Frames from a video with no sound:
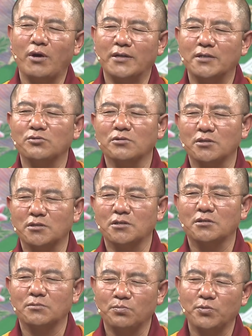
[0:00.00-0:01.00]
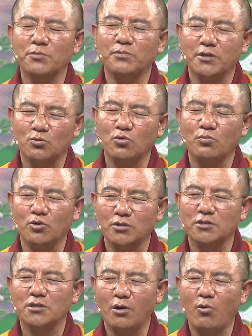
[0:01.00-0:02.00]
According to the Tibetan
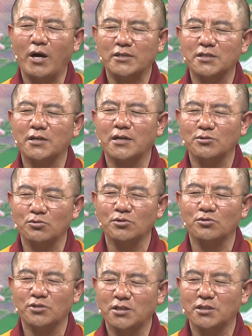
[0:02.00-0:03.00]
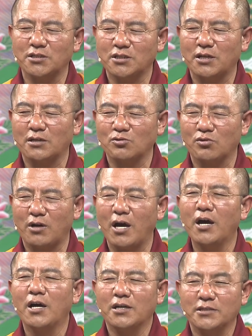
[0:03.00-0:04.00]
history, the
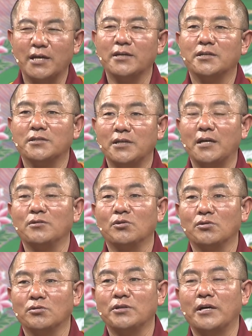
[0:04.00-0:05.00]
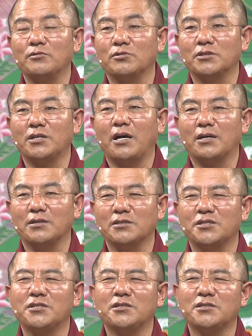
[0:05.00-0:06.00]
Nepalese princess Brikuti was
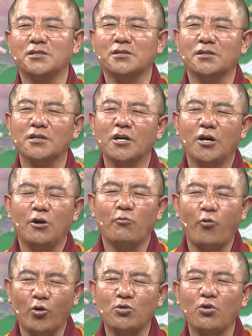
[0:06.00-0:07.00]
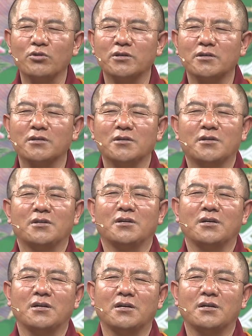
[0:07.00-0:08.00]
a manifestation of
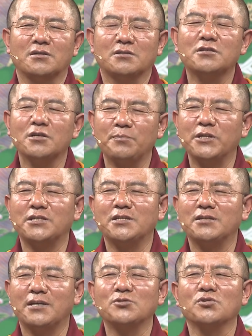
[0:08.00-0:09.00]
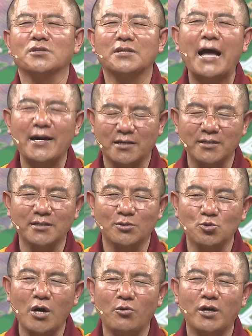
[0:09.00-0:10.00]
Tara furrowing brow.
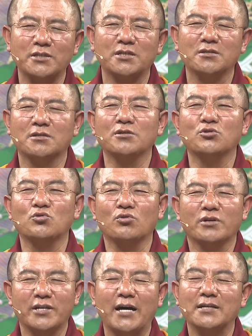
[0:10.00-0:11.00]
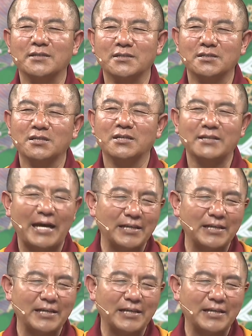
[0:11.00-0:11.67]
There are records about this in history.